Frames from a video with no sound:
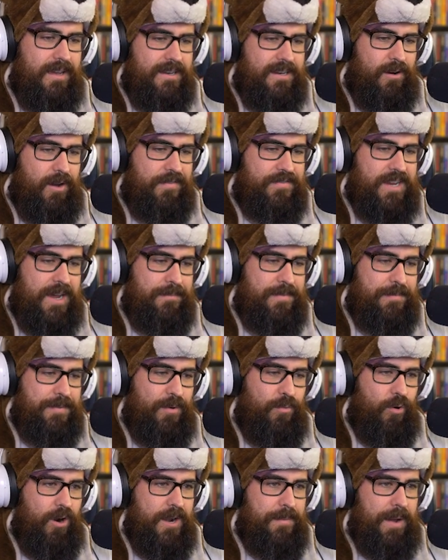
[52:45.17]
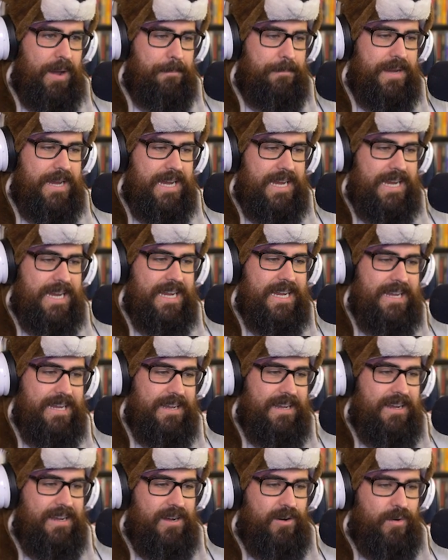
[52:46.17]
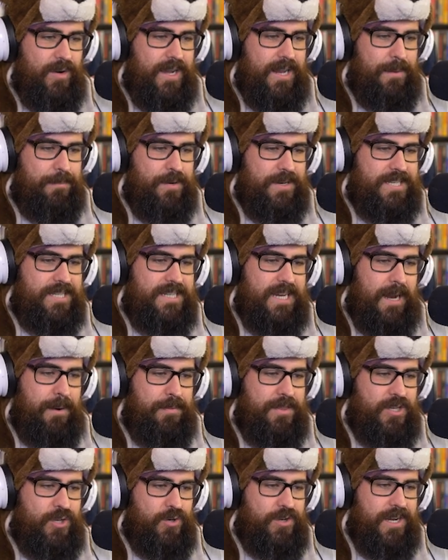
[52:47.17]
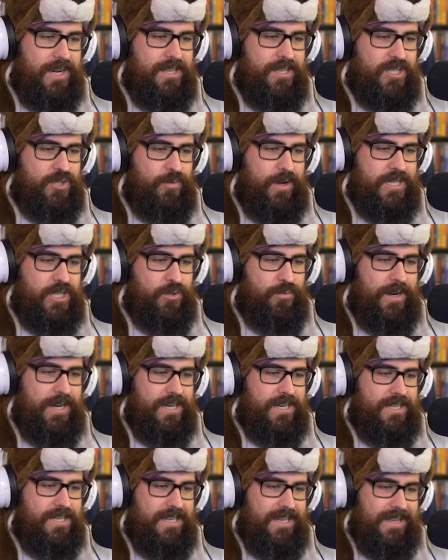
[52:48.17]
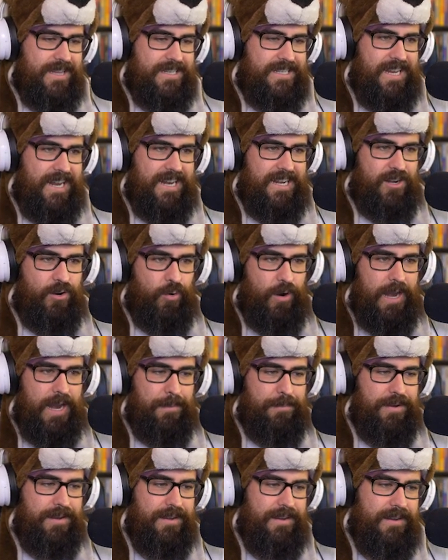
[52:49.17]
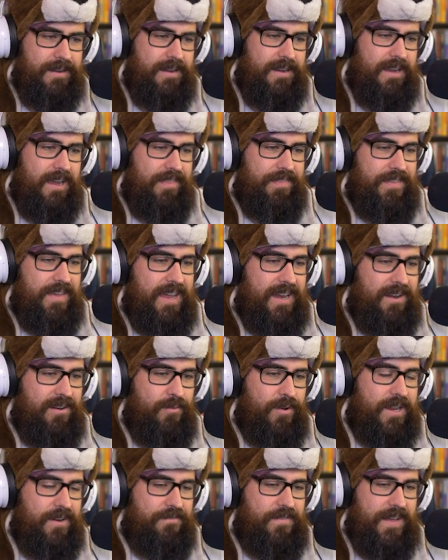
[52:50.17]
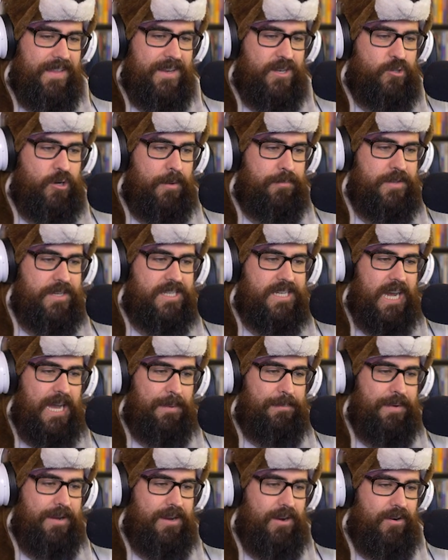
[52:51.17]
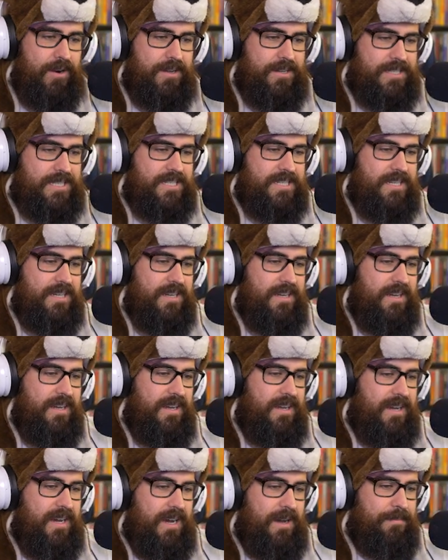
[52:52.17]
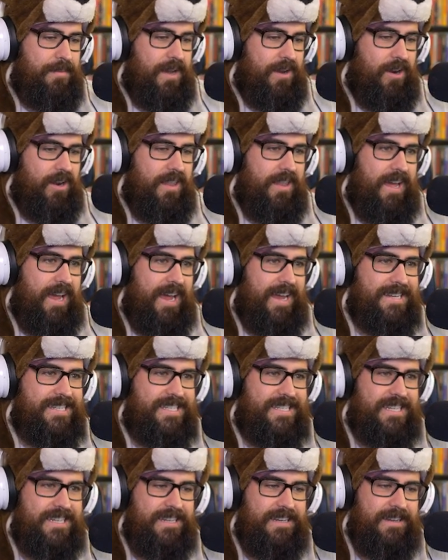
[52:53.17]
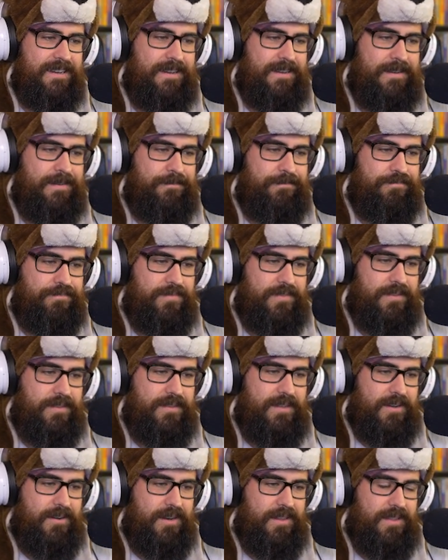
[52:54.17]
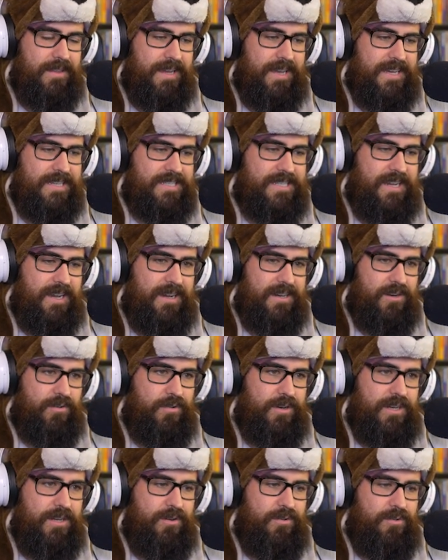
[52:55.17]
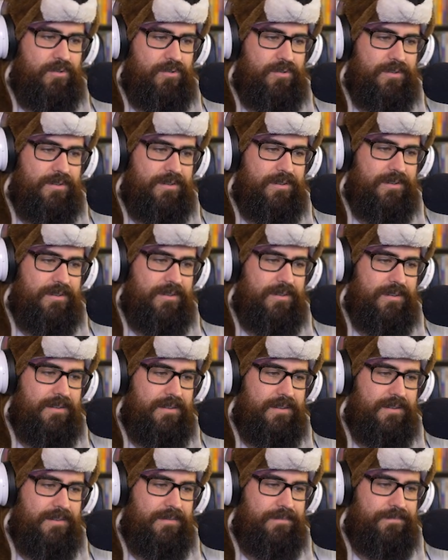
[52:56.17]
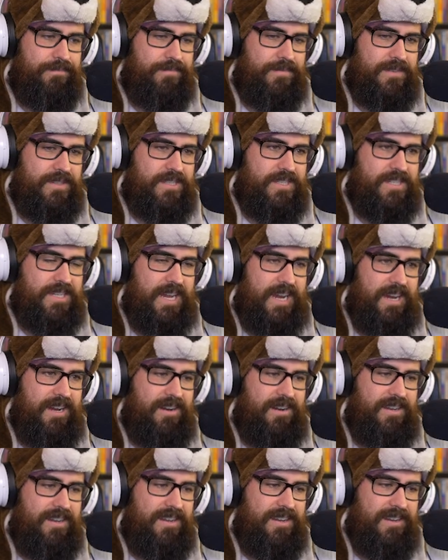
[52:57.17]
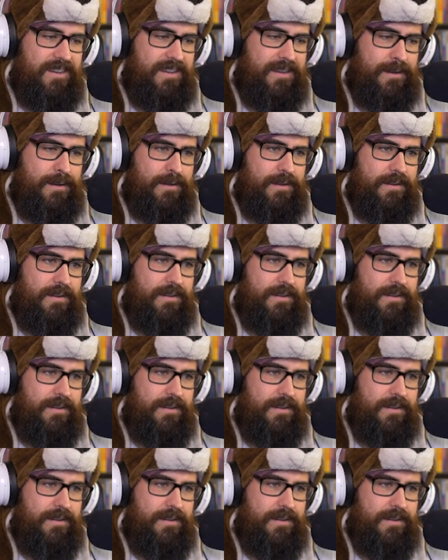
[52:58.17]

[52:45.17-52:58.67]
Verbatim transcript: I don't have time to be worried about me. We gotta put a stop to this ridiculous resurrecting the dead crap. And then we can finally drop this topic, or else I'm not gonna last. I'm not gonna last. Kaito, are you um scared? Huh?